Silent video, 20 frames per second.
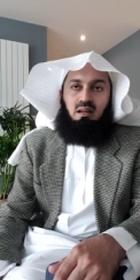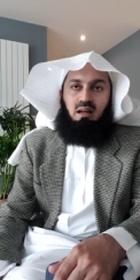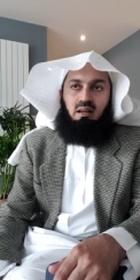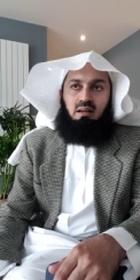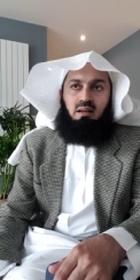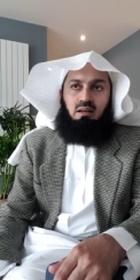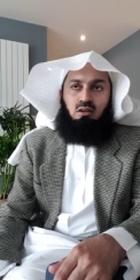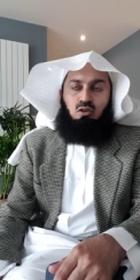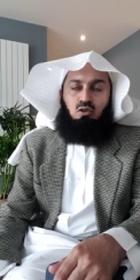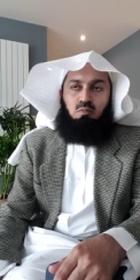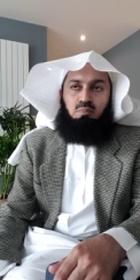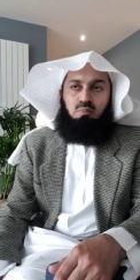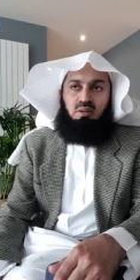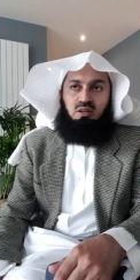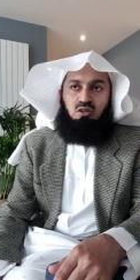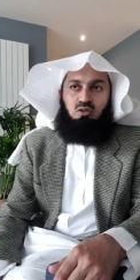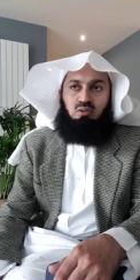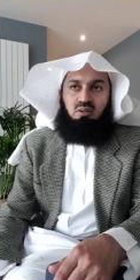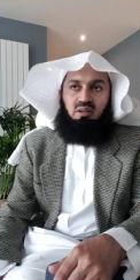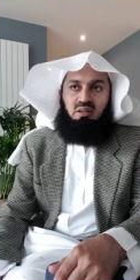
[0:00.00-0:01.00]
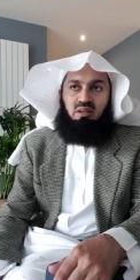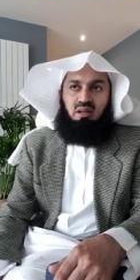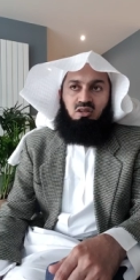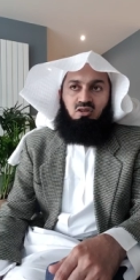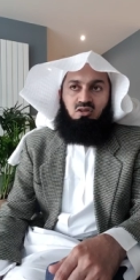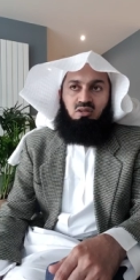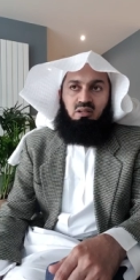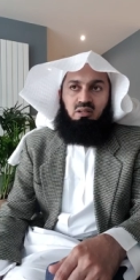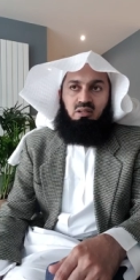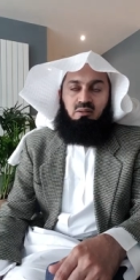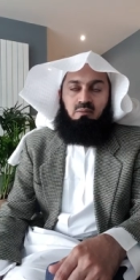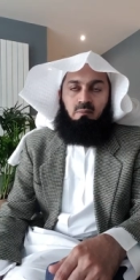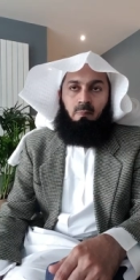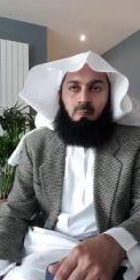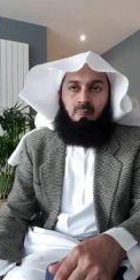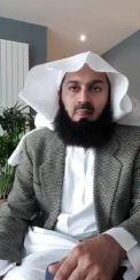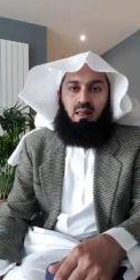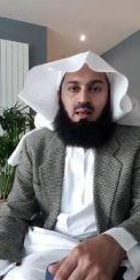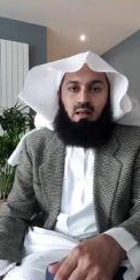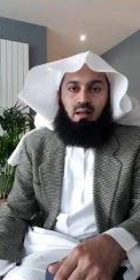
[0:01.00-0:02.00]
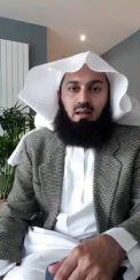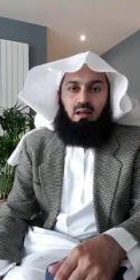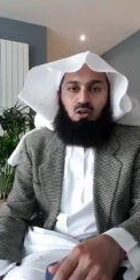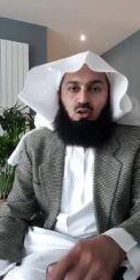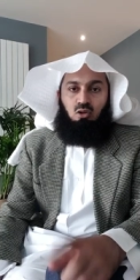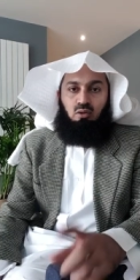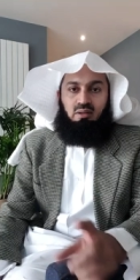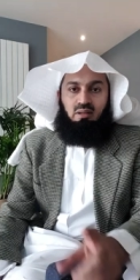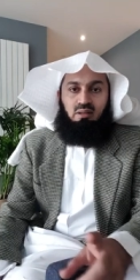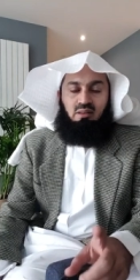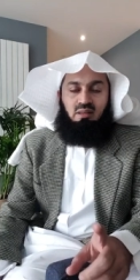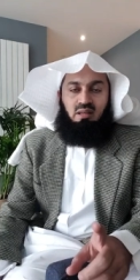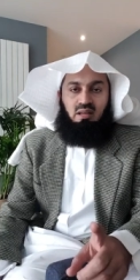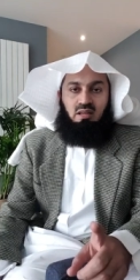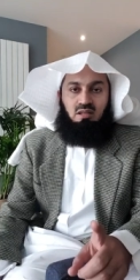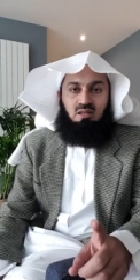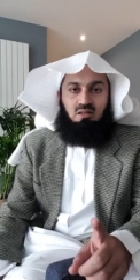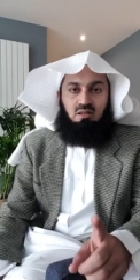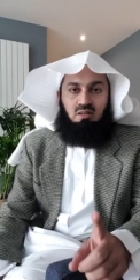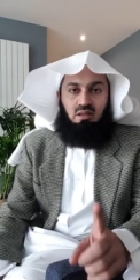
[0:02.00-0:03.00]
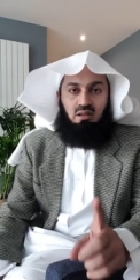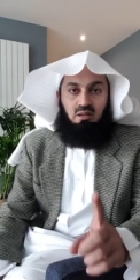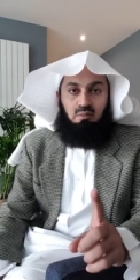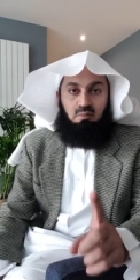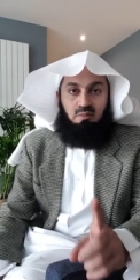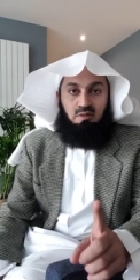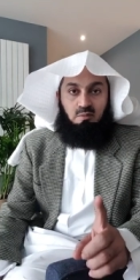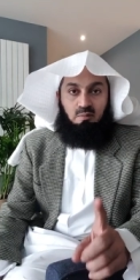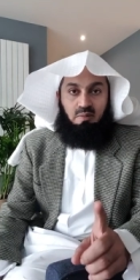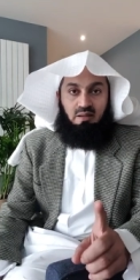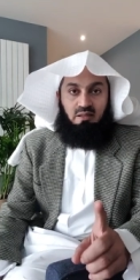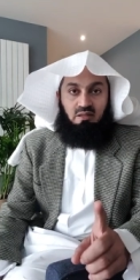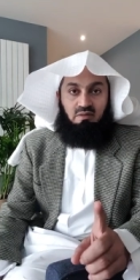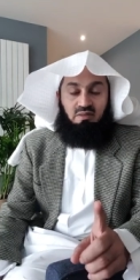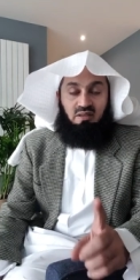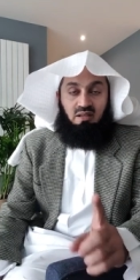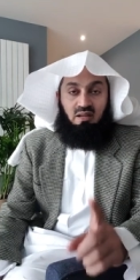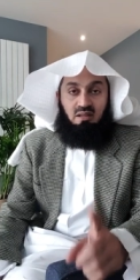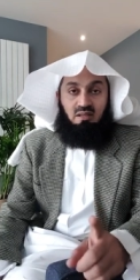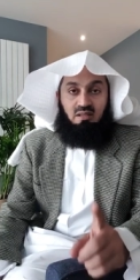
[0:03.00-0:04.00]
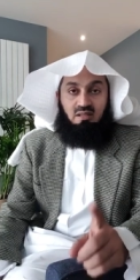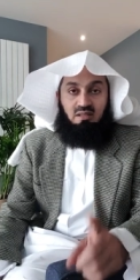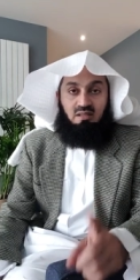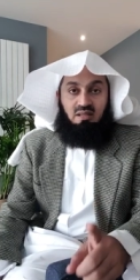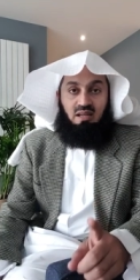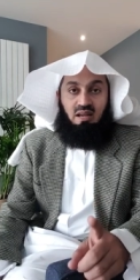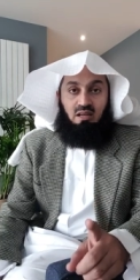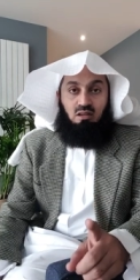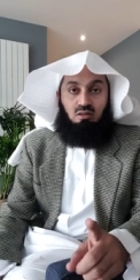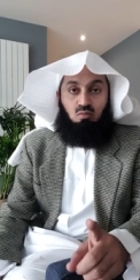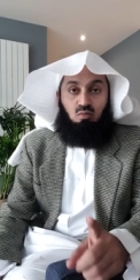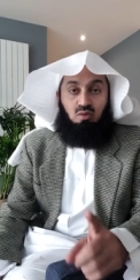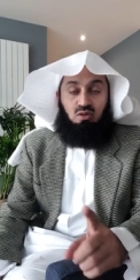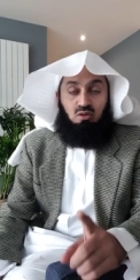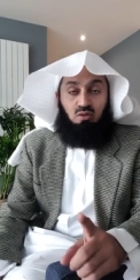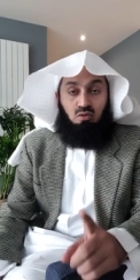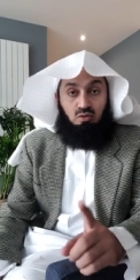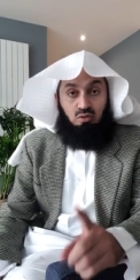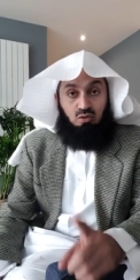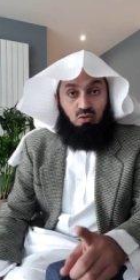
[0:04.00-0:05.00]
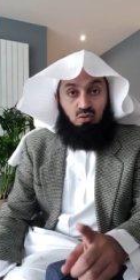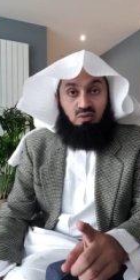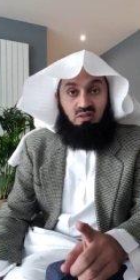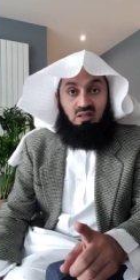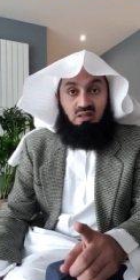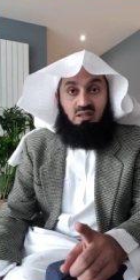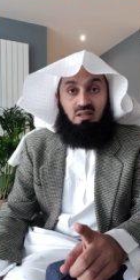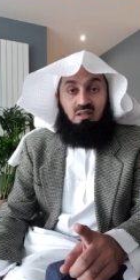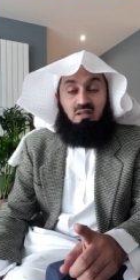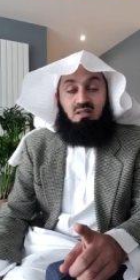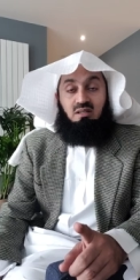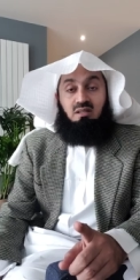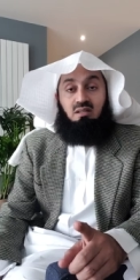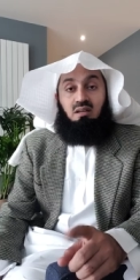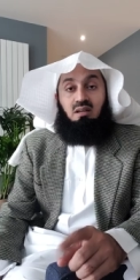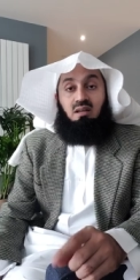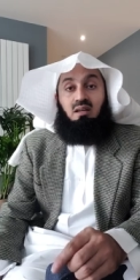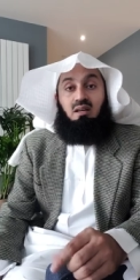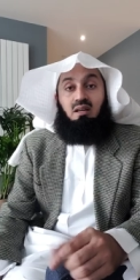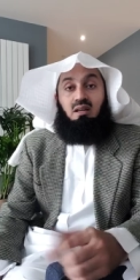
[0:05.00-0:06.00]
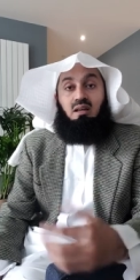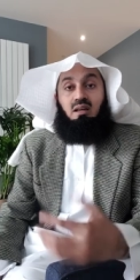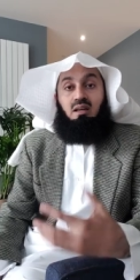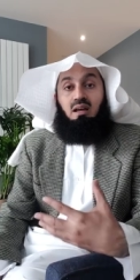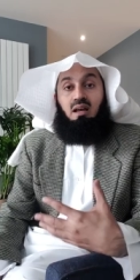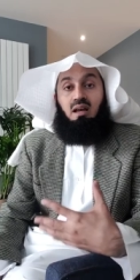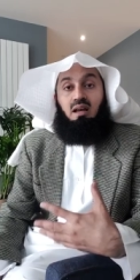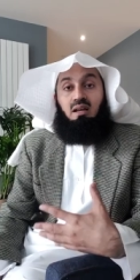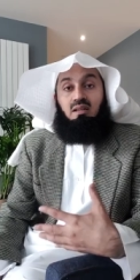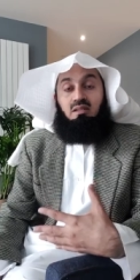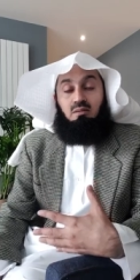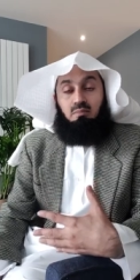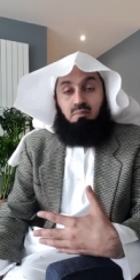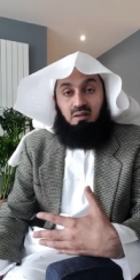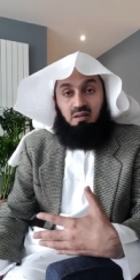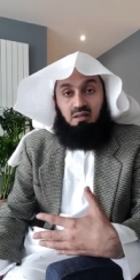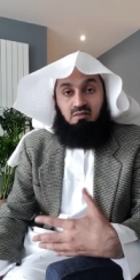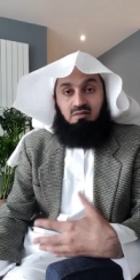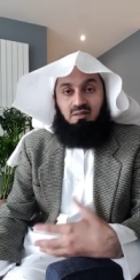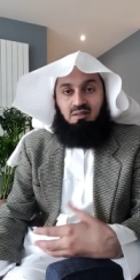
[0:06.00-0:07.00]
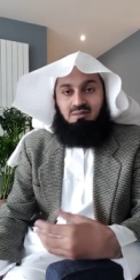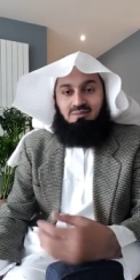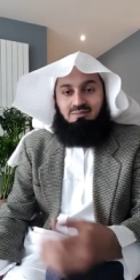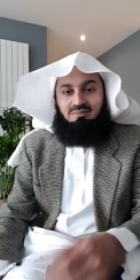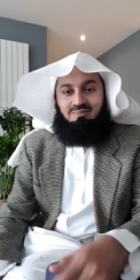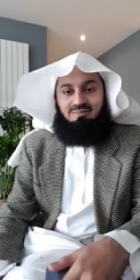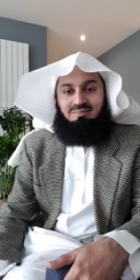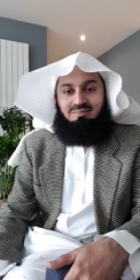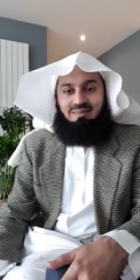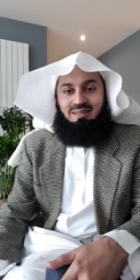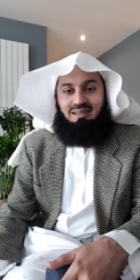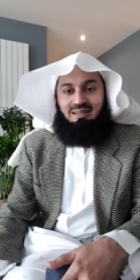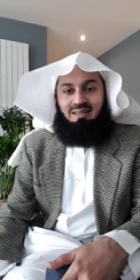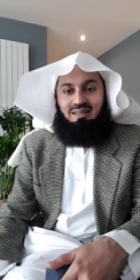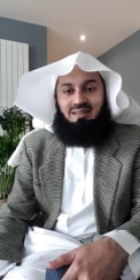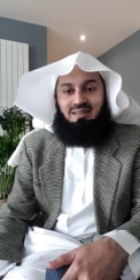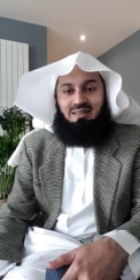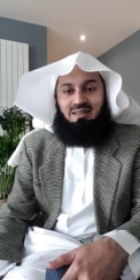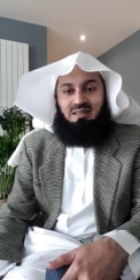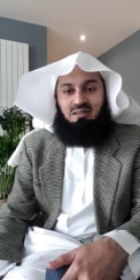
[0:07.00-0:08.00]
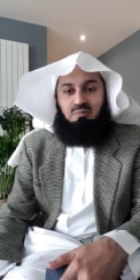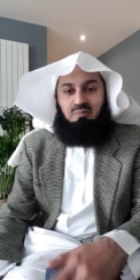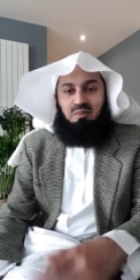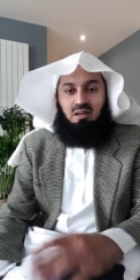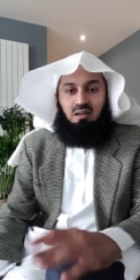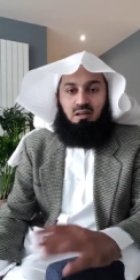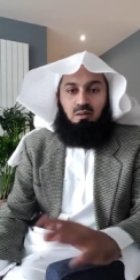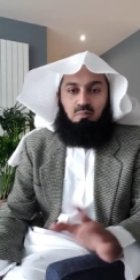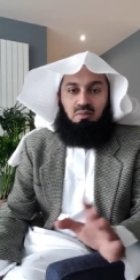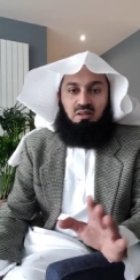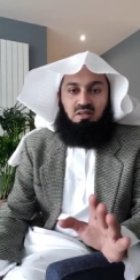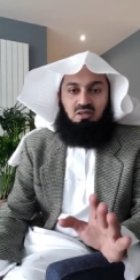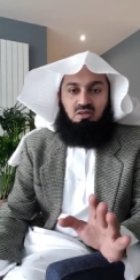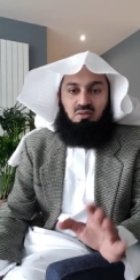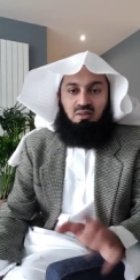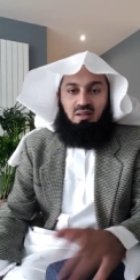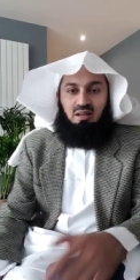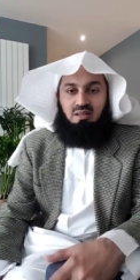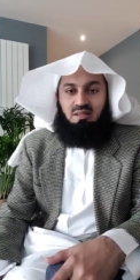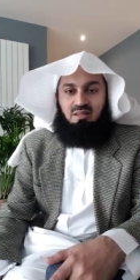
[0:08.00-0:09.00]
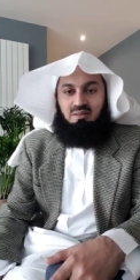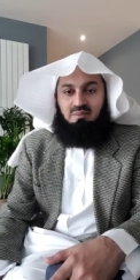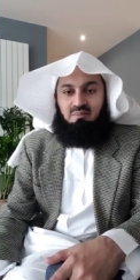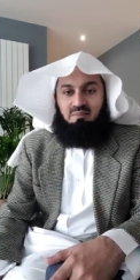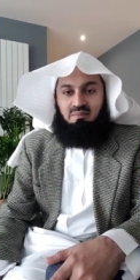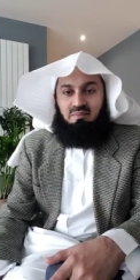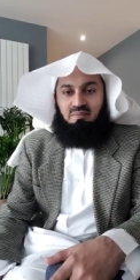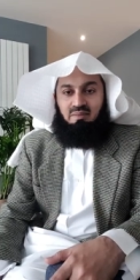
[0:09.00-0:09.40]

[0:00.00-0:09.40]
And I hope that you can actually look at things in perspective and understand what your duty is as a believer. Uh, may Allah bless you guys.